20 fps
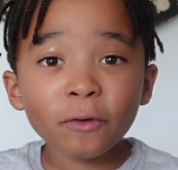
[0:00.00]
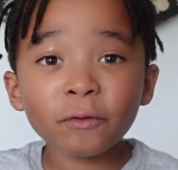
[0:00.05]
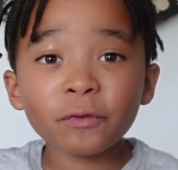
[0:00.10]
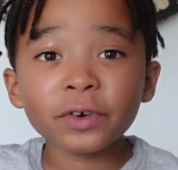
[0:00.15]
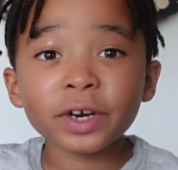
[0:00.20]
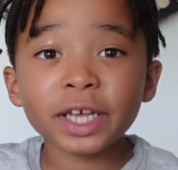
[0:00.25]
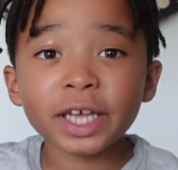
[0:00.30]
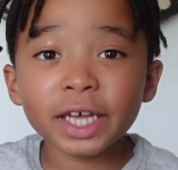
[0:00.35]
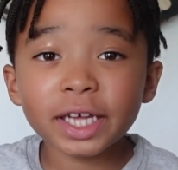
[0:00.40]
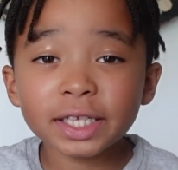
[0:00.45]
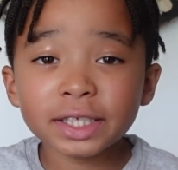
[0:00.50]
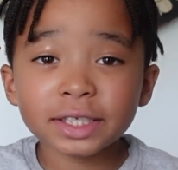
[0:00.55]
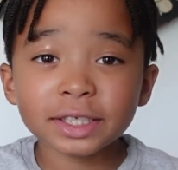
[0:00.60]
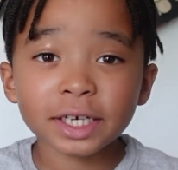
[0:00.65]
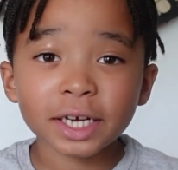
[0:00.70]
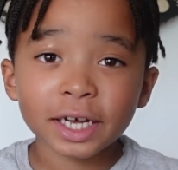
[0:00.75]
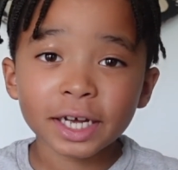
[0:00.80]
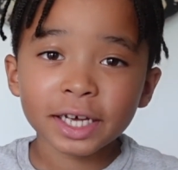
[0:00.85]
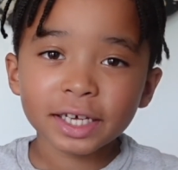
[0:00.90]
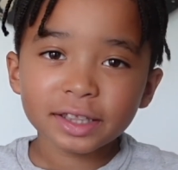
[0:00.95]
forget to
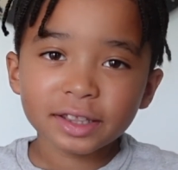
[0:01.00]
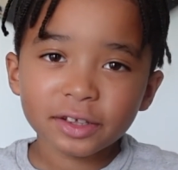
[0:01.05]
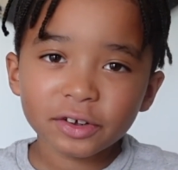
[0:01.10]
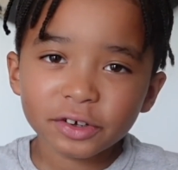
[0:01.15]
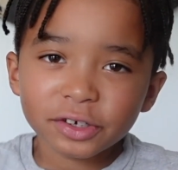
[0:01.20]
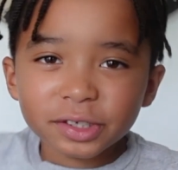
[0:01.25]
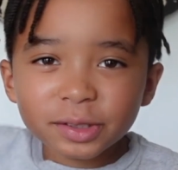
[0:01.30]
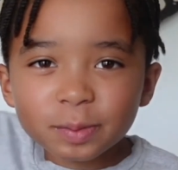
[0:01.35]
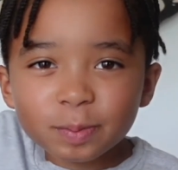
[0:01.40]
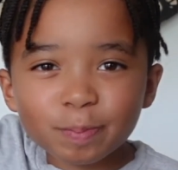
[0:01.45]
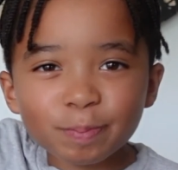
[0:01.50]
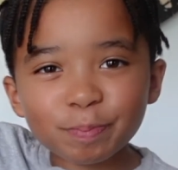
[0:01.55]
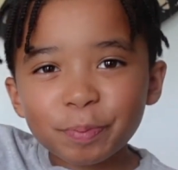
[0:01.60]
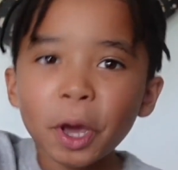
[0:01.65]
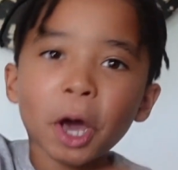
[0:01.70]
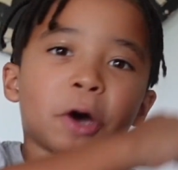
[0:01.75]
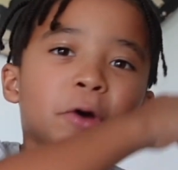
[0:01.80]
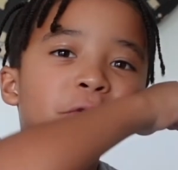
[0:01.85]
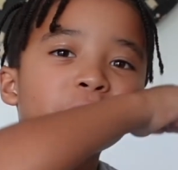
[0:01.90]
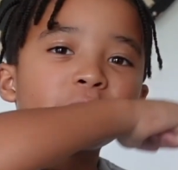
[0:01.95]
hit those
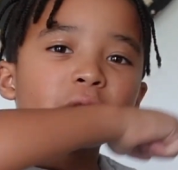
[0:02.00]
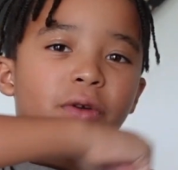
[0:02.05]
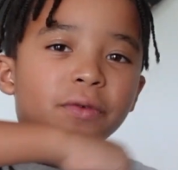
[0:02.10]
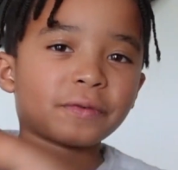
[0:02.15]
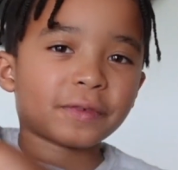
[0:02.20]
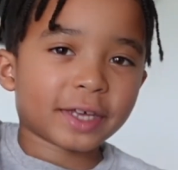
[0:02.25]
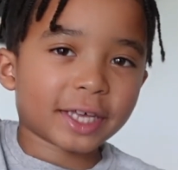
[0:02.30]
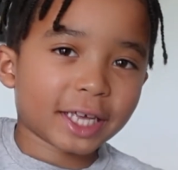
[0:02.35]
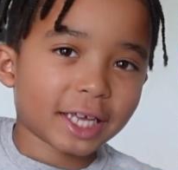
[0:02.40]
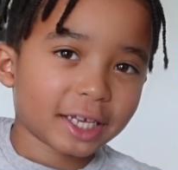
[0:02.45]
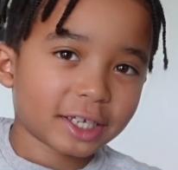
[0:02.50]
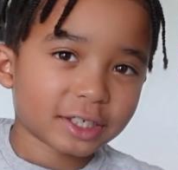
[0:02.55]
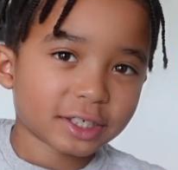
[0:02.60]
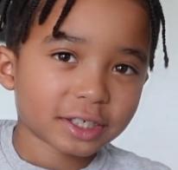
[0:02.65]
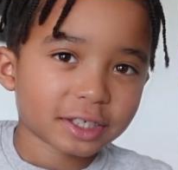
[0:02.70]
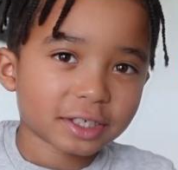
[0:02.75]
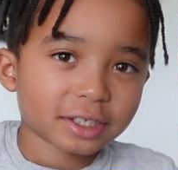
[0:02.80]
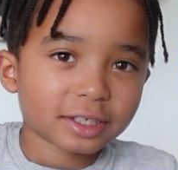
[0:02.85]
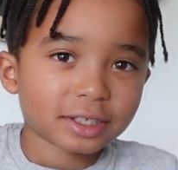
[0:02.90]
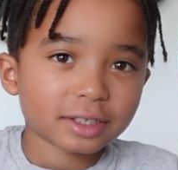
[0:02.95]
bell
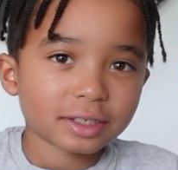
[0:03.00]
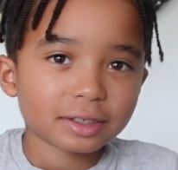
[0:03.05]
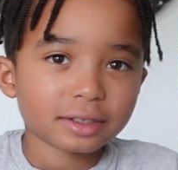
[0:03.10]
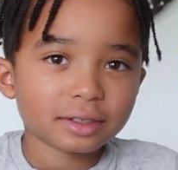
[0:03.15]
notifications.